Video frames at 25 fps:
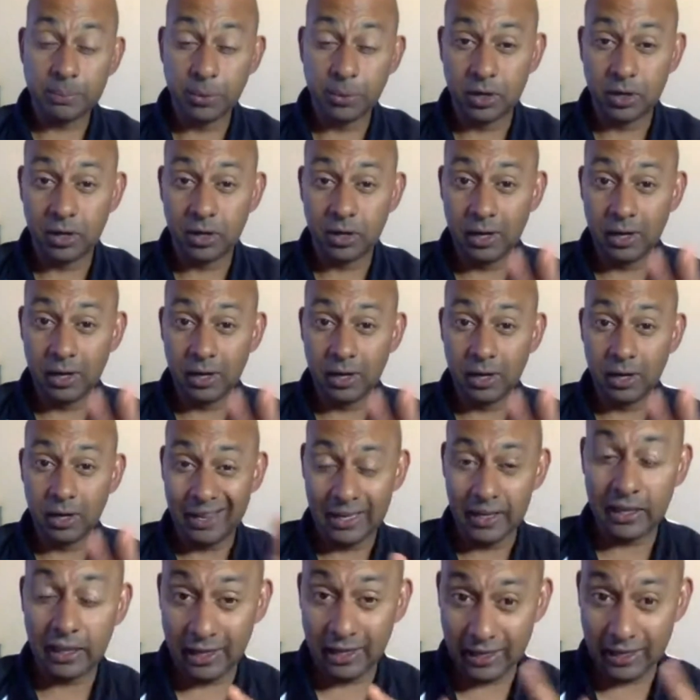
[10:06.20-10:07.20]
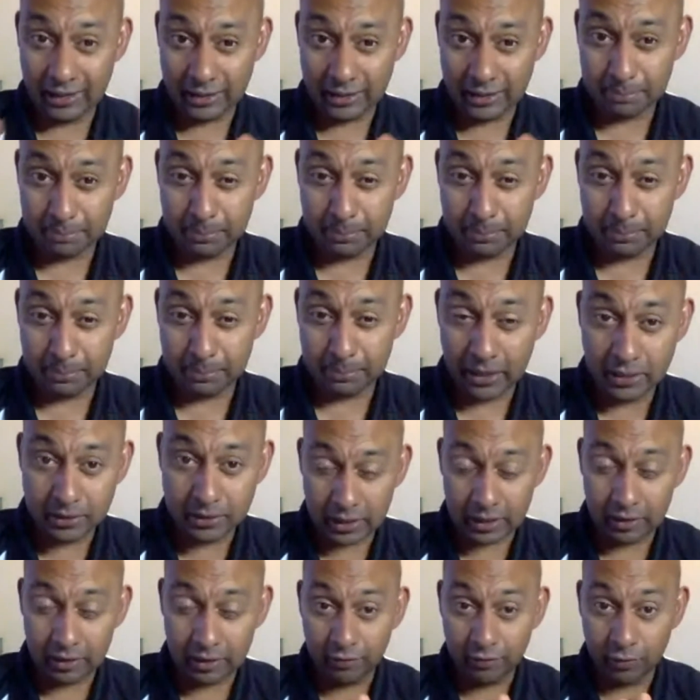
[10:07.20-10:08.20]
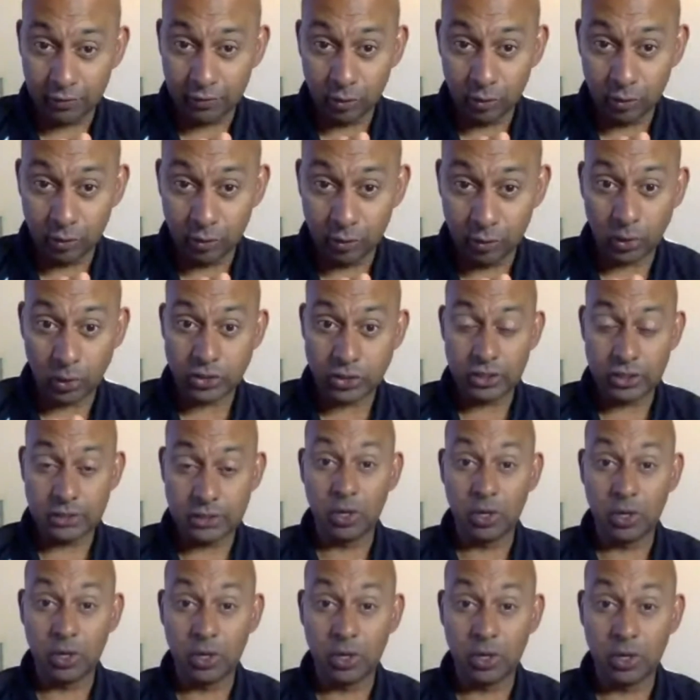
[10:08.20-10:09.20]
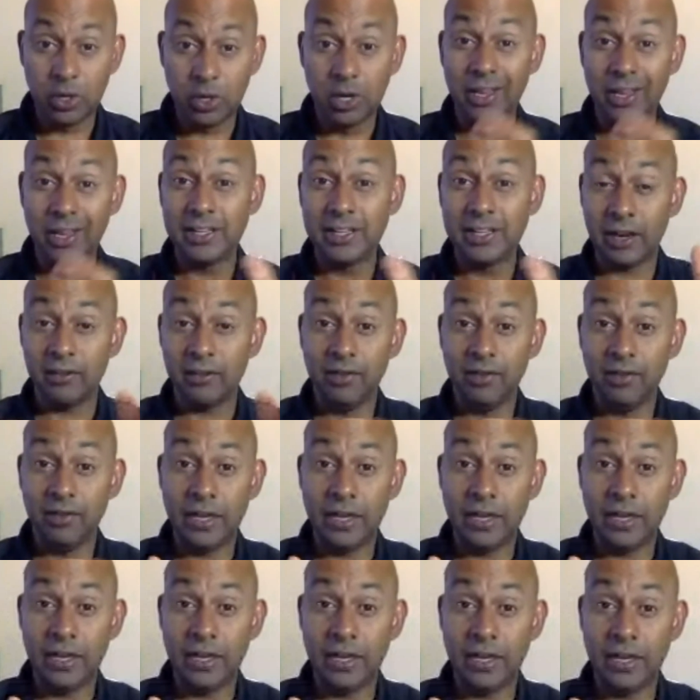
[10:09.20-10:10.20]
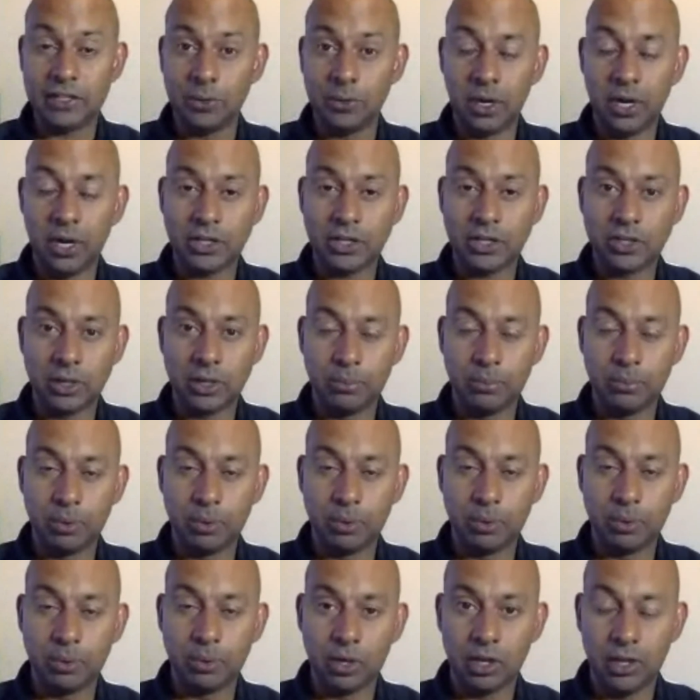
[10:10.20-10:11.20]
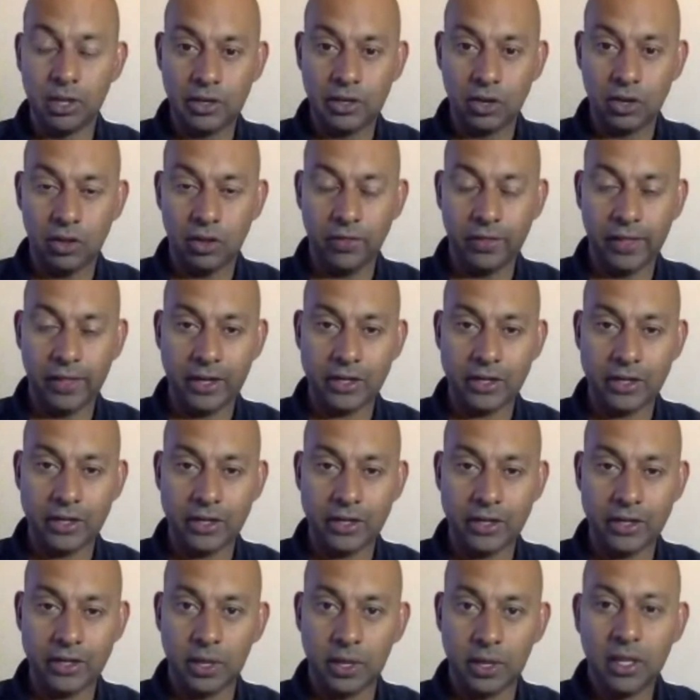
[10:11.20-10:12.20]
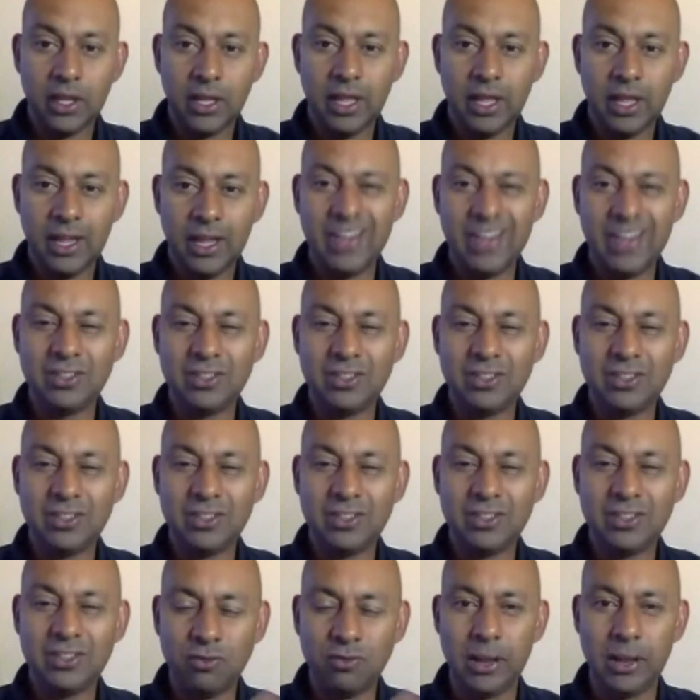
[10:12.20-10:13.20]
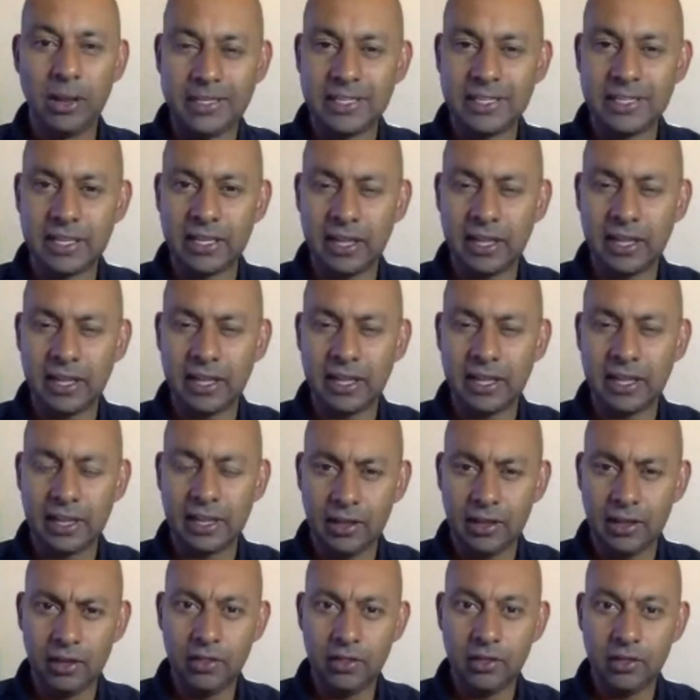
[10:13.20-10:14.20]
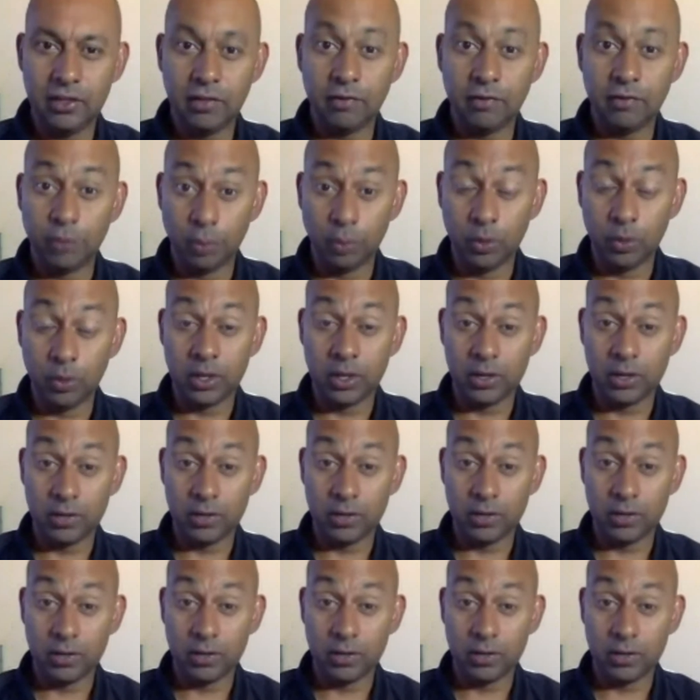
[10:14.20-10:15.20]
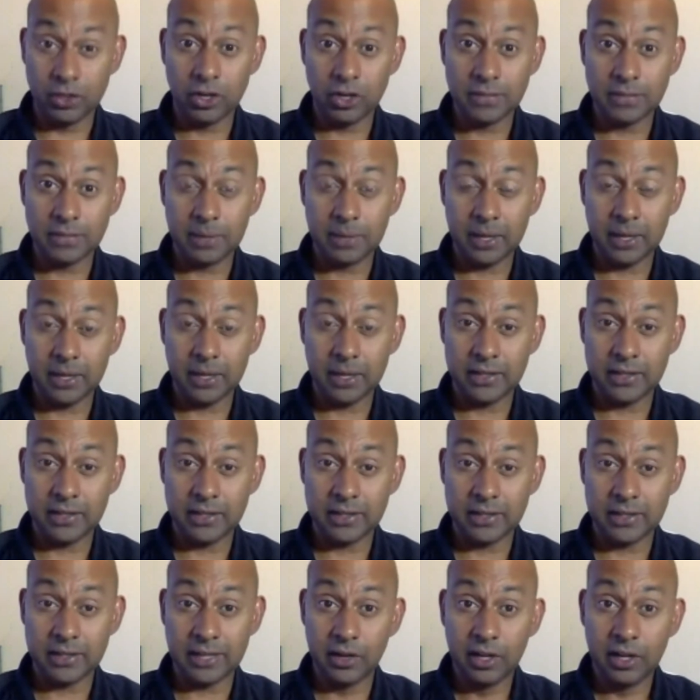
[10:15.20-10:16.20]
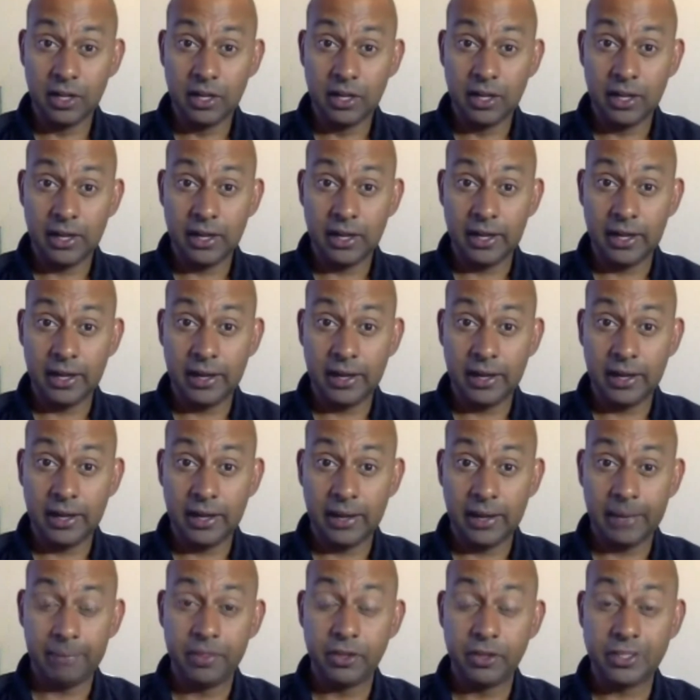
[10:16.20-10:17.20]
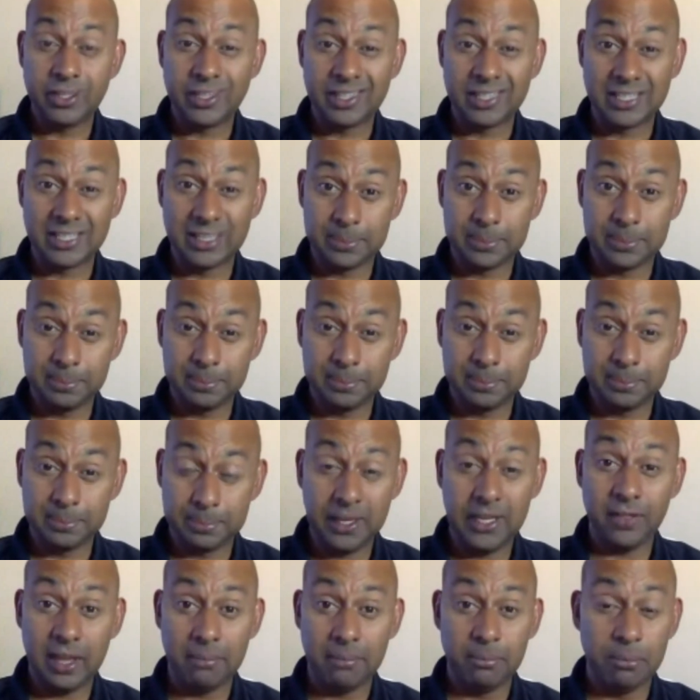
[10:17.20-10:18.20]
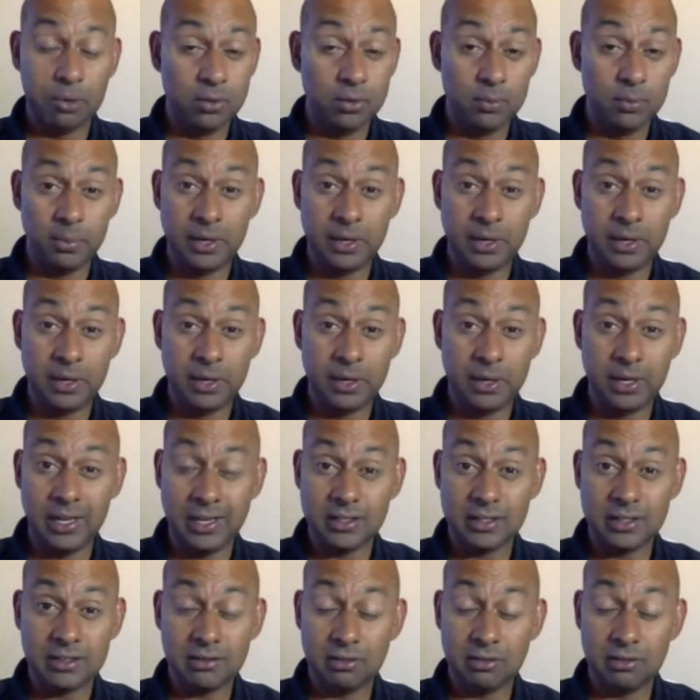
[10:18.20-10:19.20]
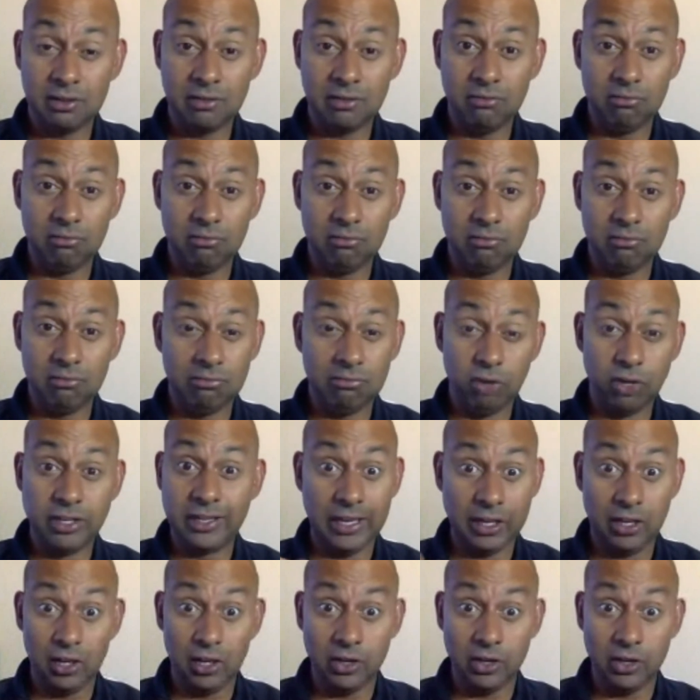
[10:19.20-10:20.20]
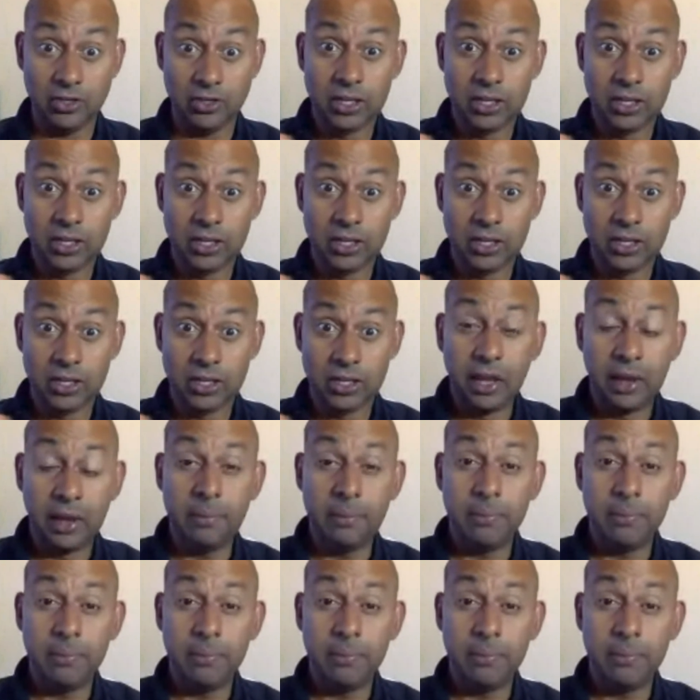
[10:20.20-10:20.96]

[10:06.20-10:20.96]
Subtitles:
also put a link in his full question. He's put a link to that video, so we might actually put a link on that as well. And it is really amazing the footwork of the Chinese players now. Just the speed of their movement is ridiculous.